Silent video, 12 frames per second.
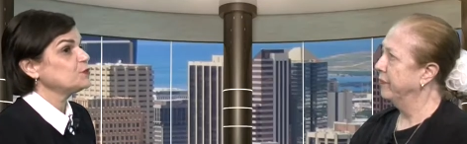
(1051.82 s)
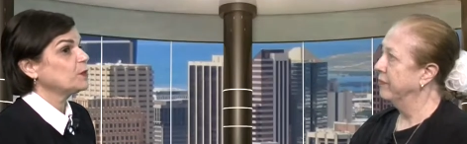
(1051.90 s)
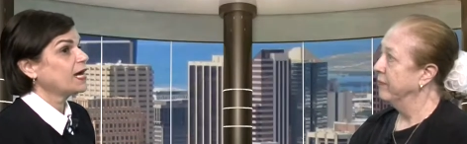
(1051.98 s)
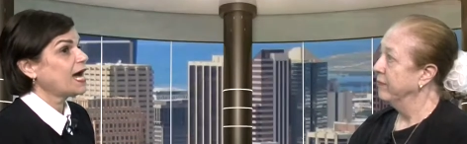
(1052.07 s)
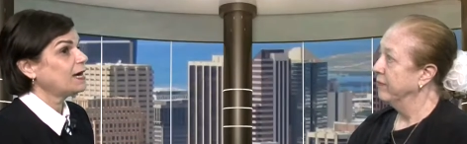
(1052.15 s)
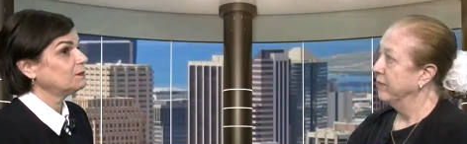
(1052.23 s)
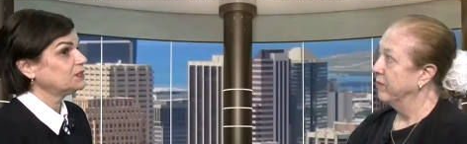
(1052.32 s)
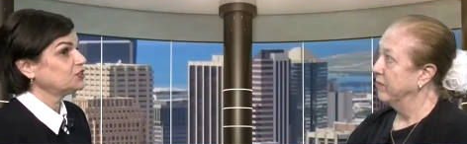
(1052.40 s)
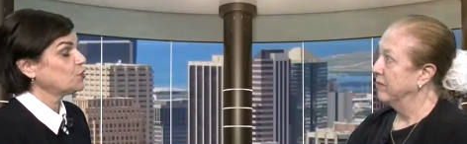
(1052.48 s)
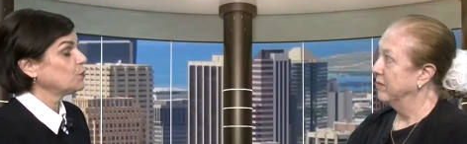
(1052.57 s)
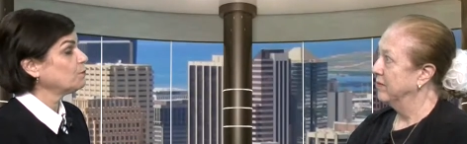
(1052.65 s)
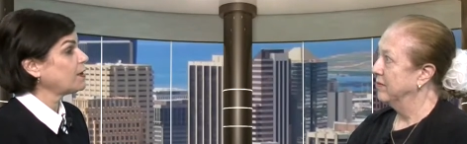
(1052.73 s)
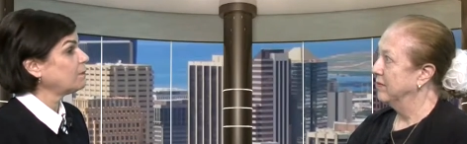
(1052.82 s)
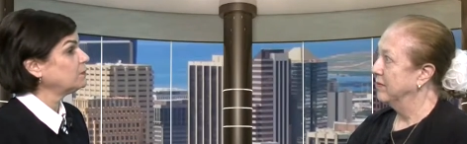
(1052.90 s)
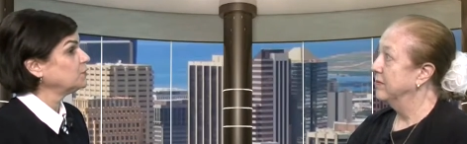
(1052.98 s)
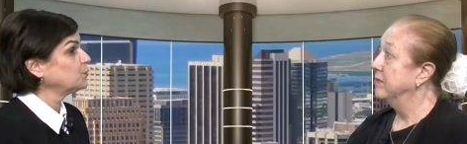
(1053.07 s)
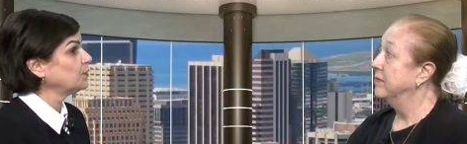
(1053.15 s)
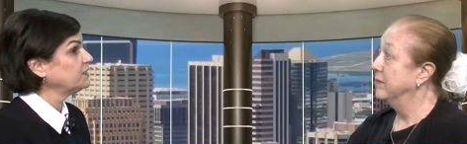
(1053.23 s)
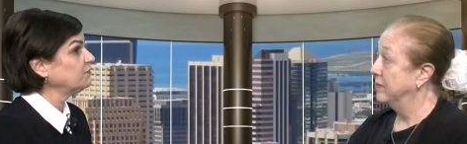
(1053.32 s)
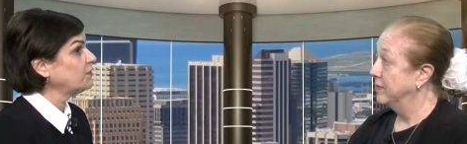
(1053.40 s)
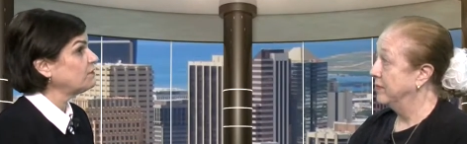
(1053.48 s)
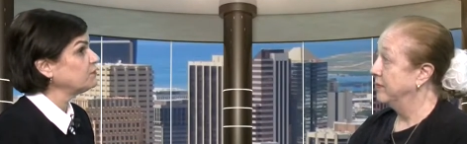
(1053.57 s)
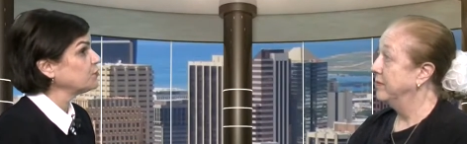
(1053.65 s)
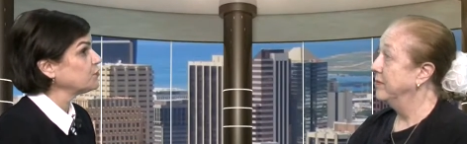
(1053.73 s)
Speaker 1: to a comedy show in probably
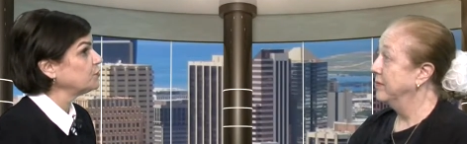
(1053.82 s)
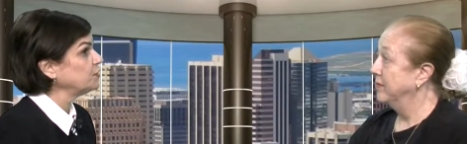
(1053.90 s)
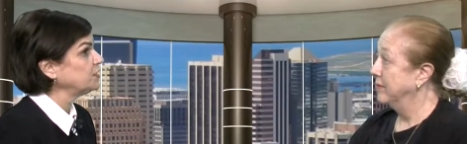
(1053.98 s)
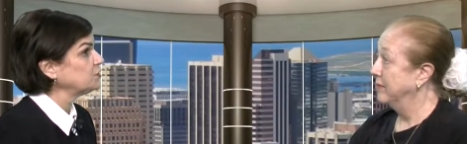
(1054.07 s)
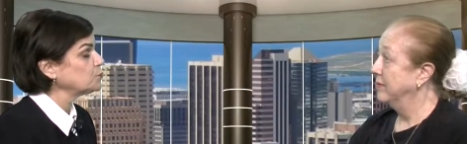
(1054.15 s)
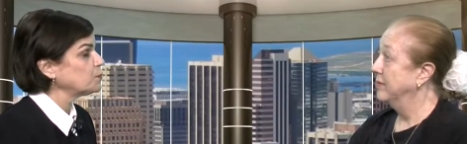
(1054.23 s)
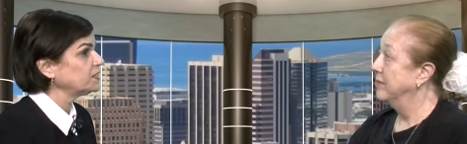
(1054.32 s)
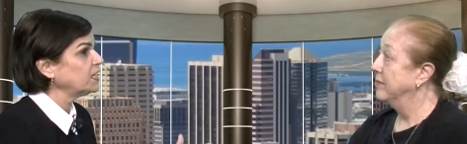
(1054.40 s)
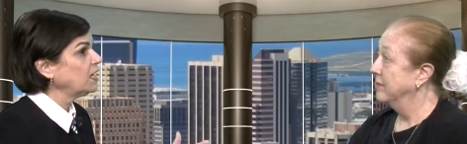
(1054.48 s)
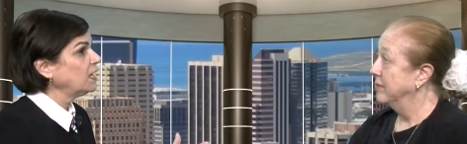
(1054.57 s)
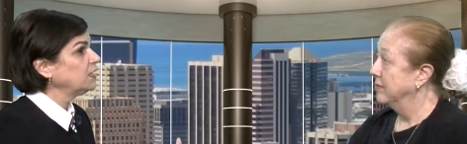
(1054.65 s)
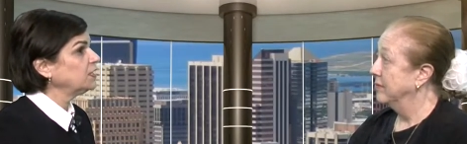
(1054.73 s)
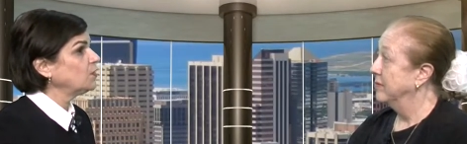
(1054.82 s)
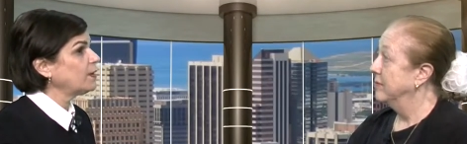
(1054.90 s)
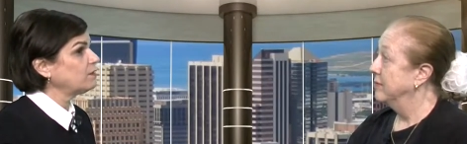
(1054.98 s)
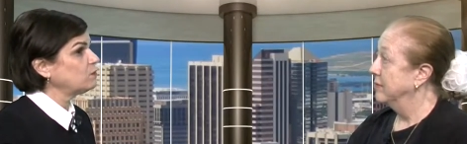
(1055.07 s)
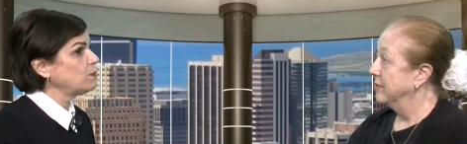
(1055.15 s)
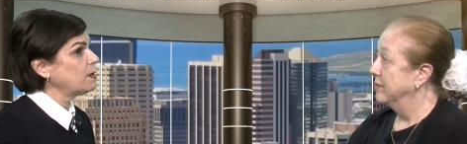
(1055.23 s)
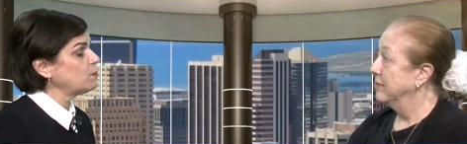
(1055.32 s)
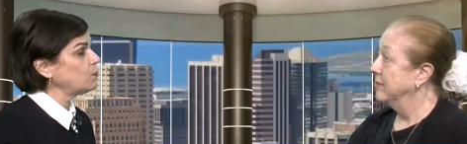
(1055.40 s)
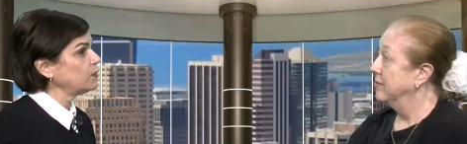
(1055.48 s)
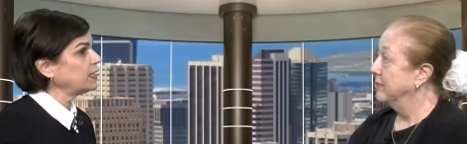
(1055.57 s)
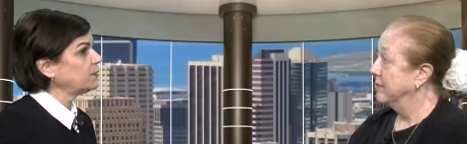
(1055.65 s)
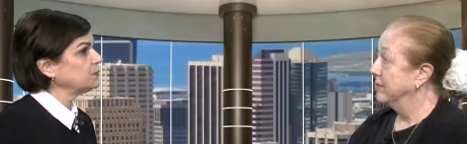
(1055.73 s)
25 or 30 years, but you know, I
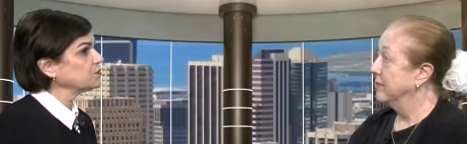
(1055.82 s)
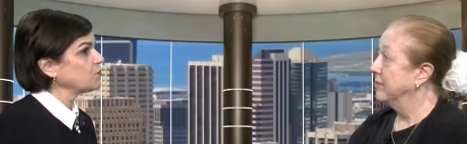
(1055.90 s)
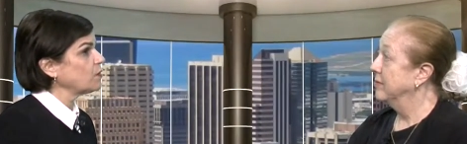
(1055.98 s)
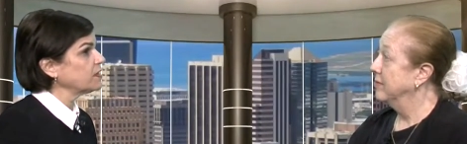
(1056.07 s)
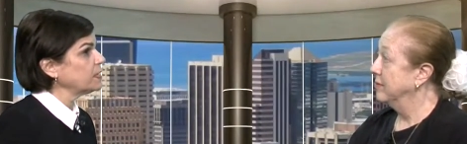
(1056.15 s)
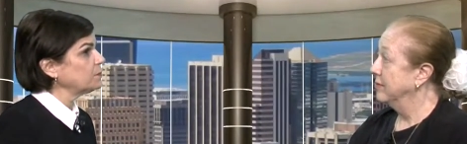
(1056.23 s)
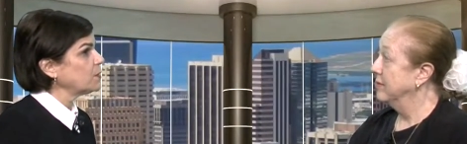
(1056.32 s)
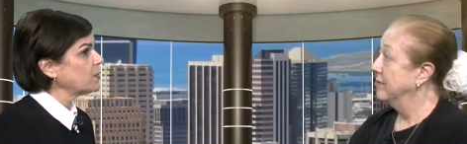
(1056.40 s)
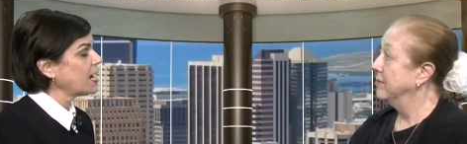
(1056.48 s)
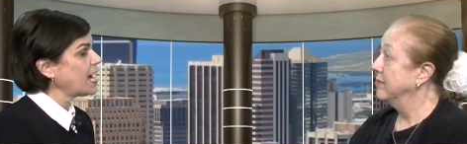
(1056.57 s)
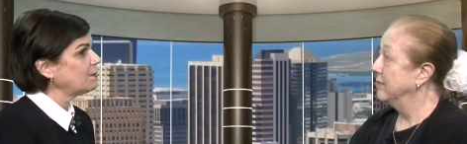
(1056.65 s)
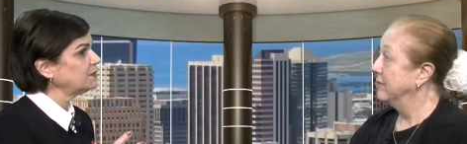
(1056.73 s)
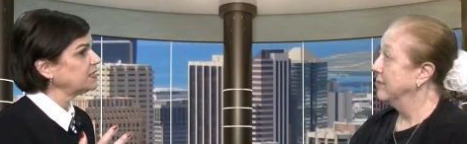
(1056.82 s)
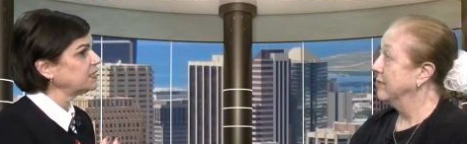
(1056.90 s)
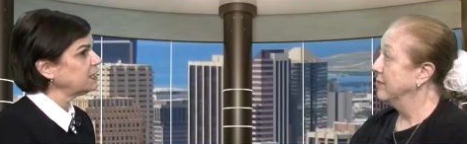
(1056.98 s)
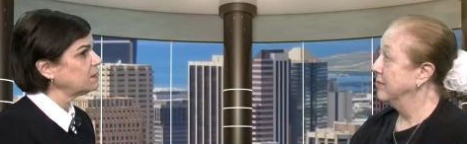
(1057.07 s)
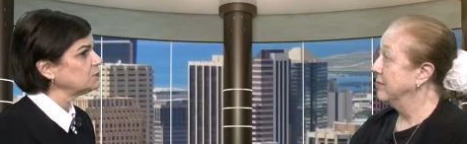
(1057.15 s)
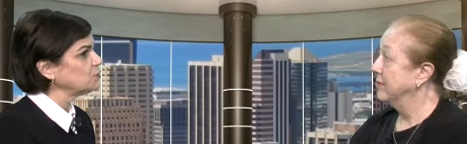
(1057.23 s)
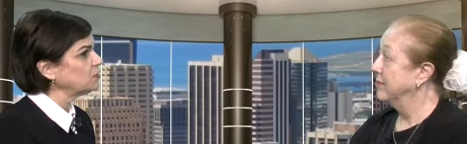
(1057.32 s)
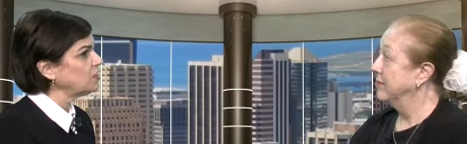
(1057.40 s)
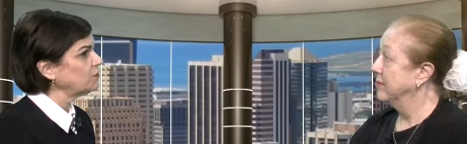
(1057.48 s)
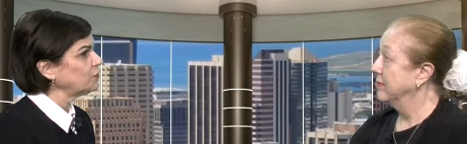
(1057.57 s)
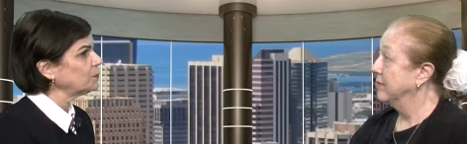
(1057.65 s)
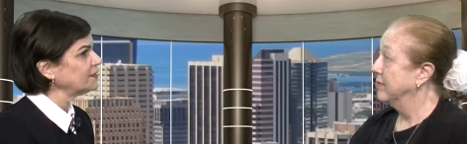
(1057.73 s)
remember when I was growing up, there were comedy clubs all
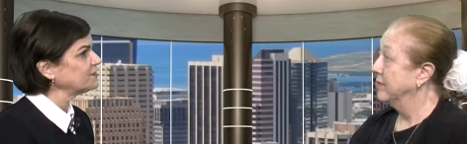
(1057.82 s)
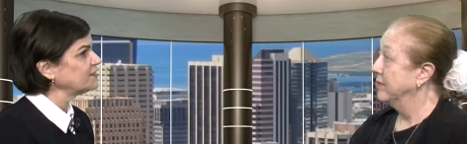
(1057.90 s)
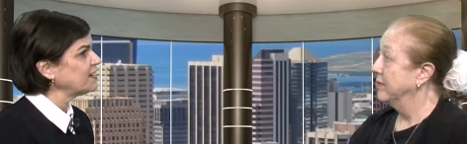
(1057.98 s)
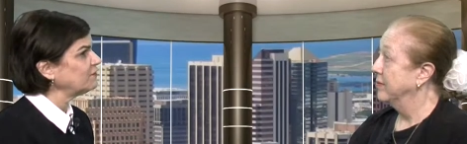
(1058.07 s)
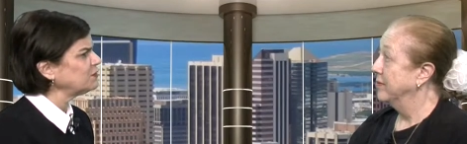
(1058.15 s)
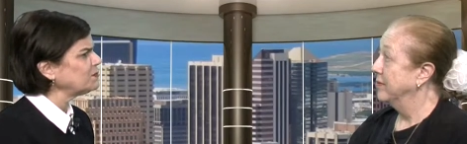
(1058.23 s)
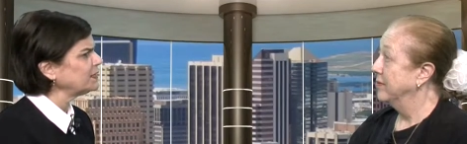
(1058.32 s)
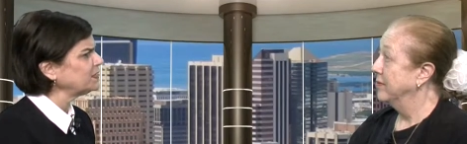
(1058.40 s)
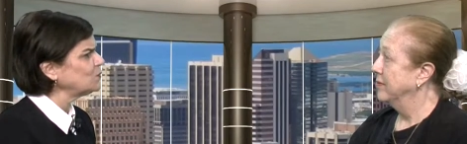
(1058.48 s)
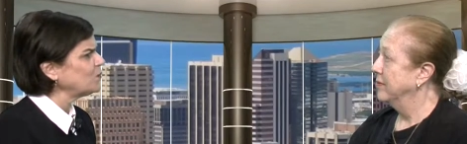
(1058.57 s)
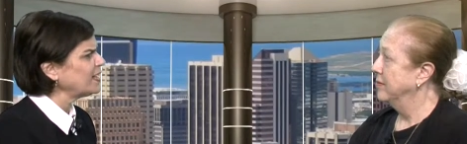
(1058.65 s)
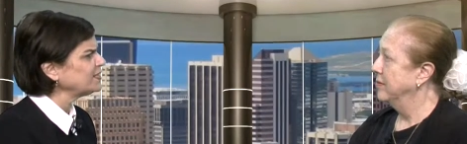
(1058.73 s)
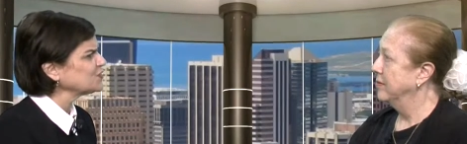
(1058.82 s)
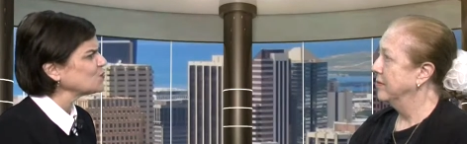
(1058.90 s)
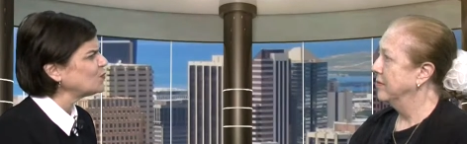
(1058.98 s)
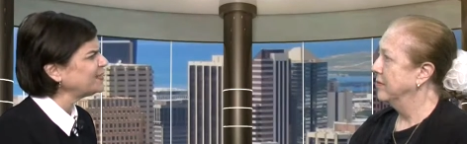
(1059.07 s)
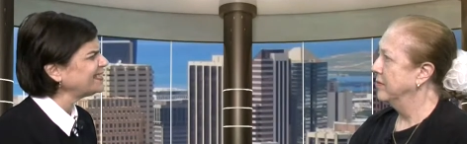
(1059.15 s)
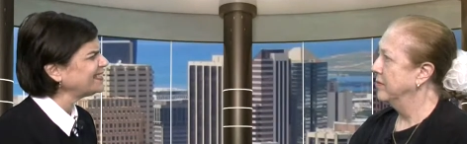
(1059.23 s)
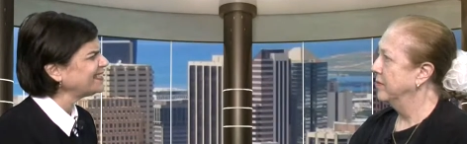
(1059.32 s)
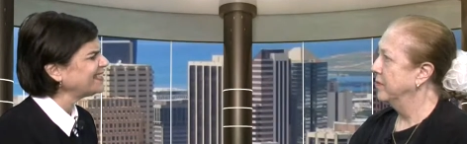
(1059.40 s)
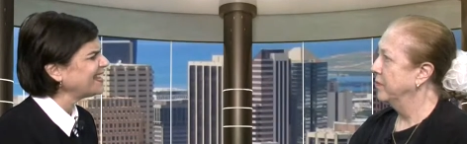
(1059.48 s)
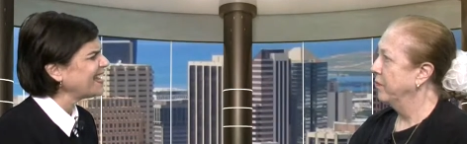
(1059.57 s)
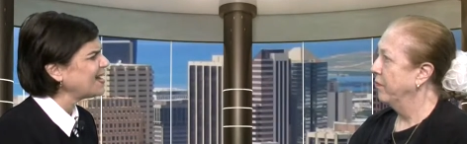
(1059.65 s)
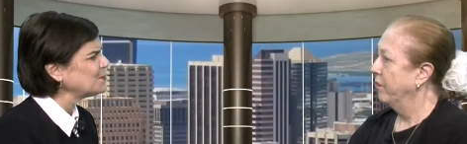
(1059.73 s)
over the place, and everybody went. So what do you
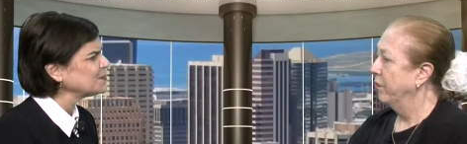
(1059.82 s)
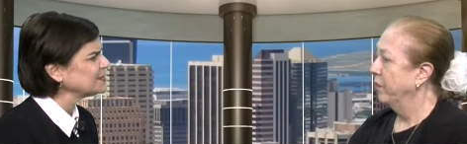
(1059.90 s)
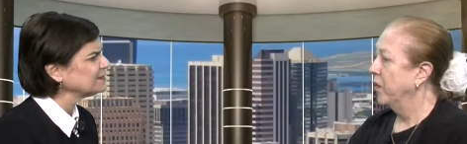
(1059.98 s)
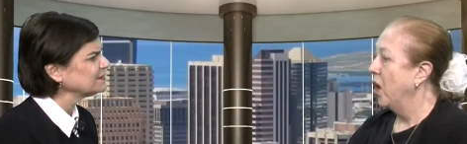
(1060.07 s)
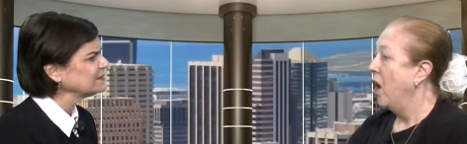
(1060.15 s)
think happened?